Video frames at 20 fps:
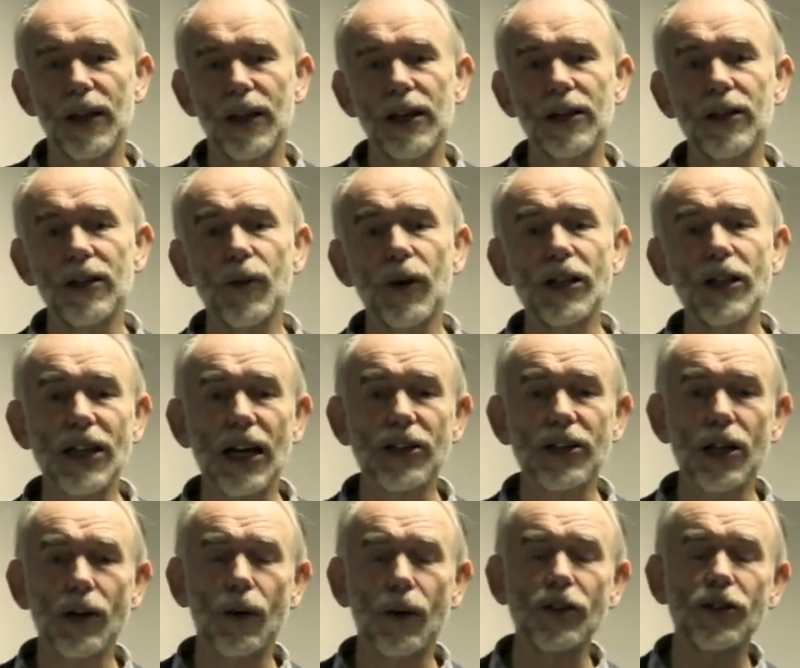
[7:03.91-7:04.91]
In other words, I
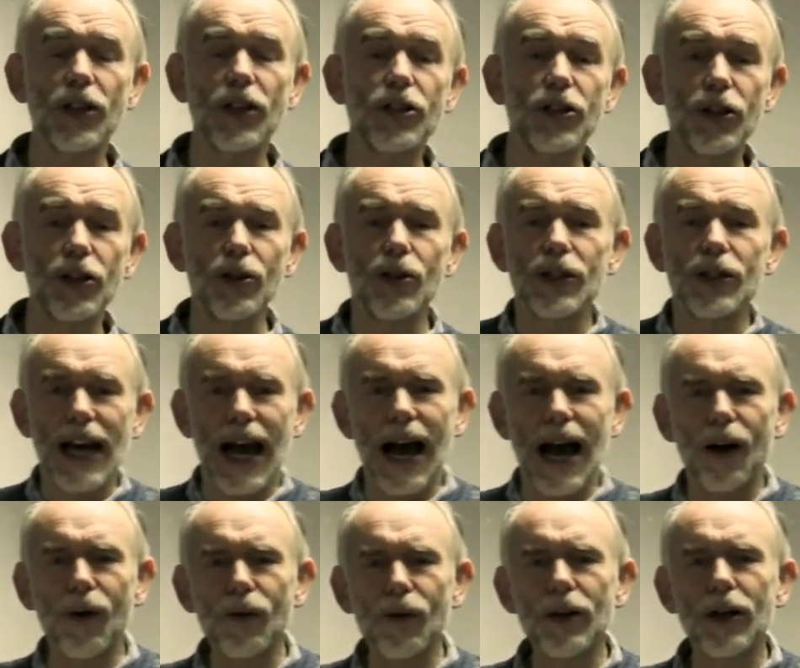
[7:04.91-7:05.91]
don't want to do
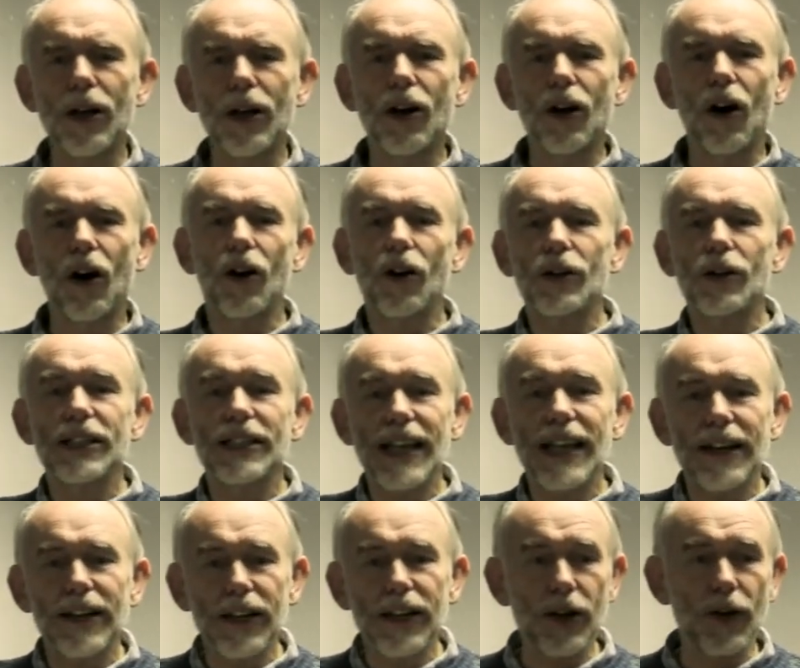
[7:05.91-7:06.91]
down or
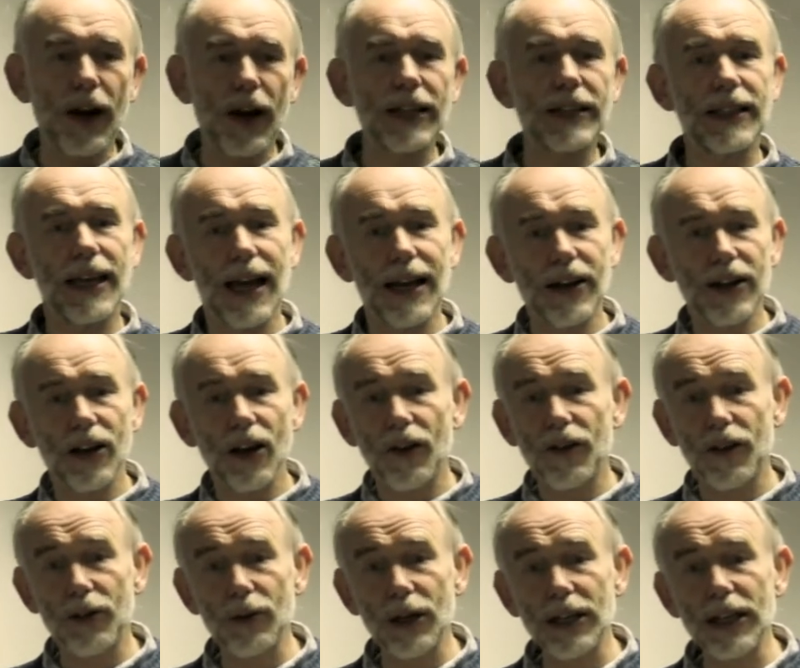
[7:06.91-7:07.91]
denigrate any
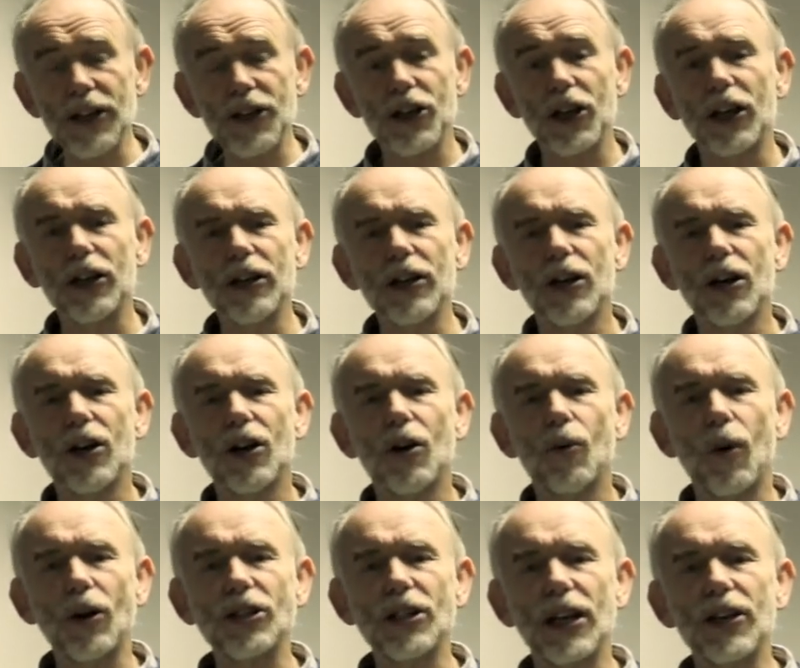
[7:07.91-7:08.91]
other religion.
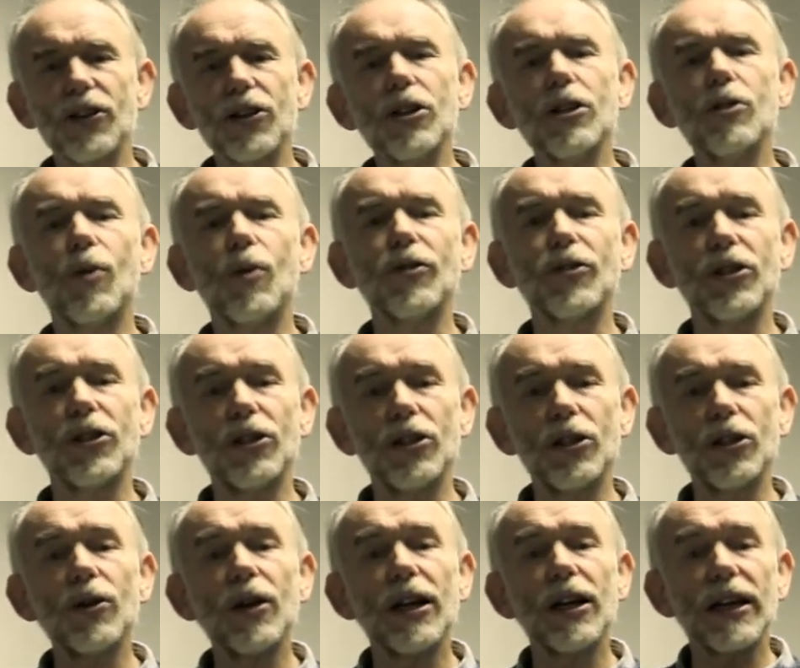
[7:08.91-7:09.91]
What I do want to
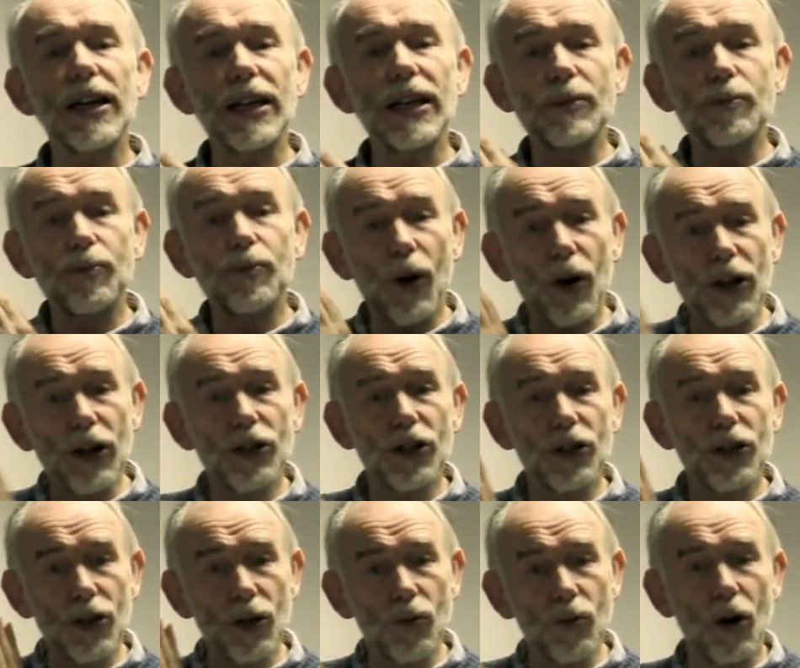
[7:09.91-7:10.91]
do is
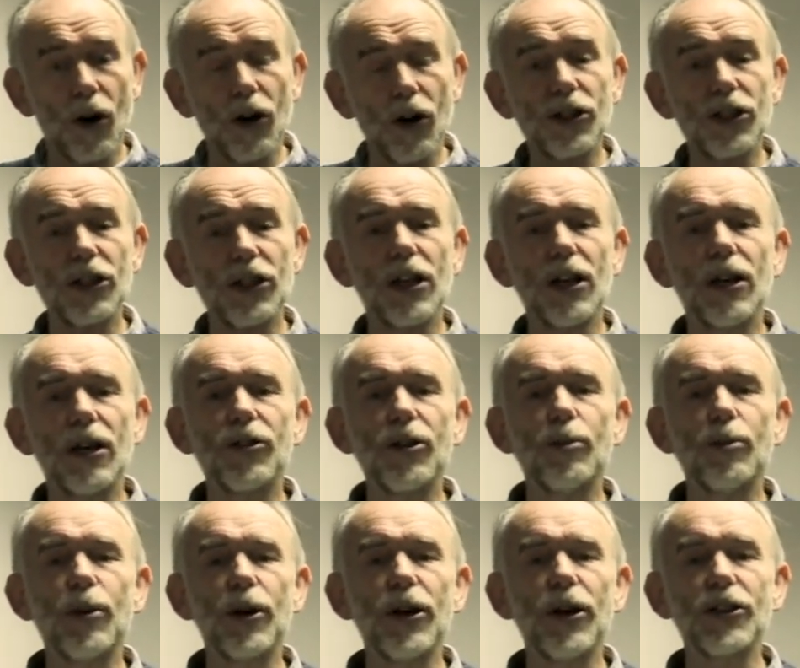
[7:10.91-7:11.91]
point towards
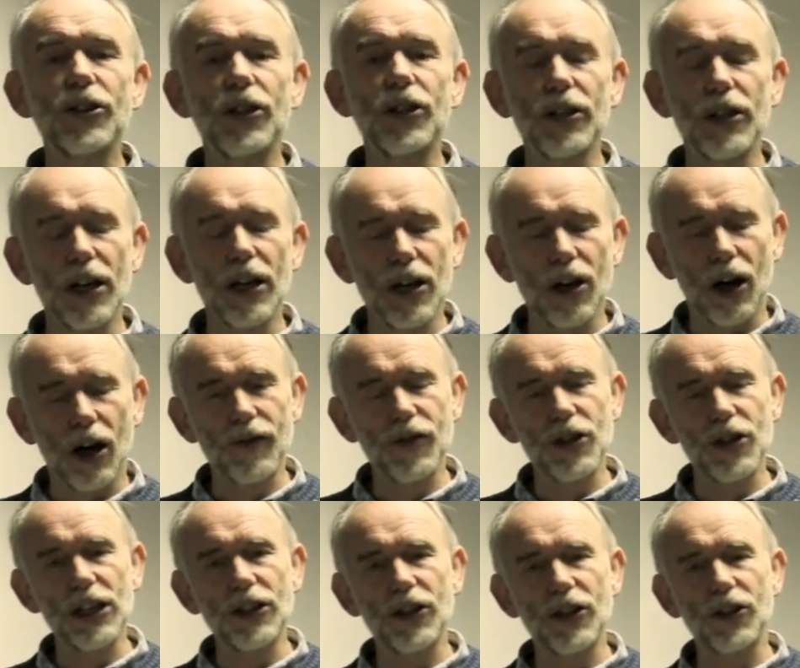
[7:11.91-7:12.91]
the person of
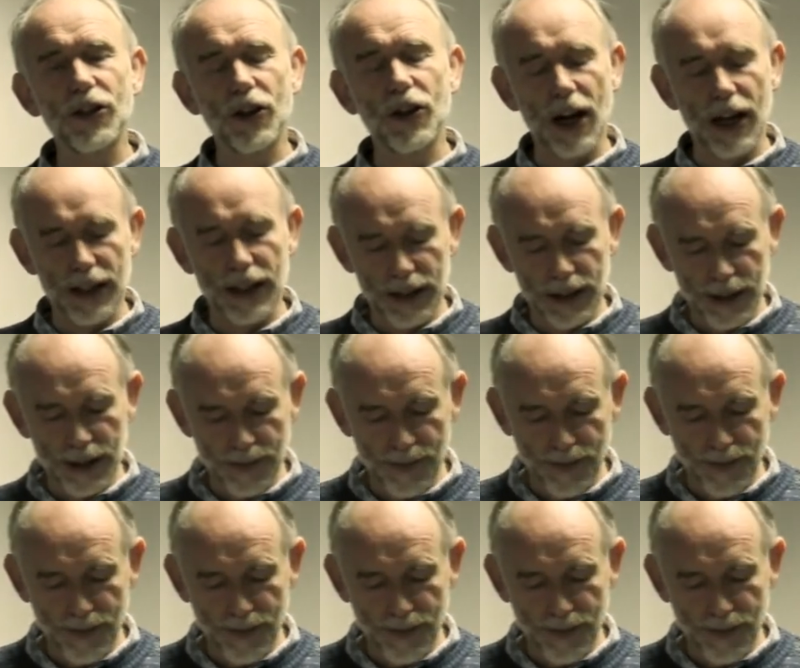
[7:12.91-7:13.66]
Jesus Christ.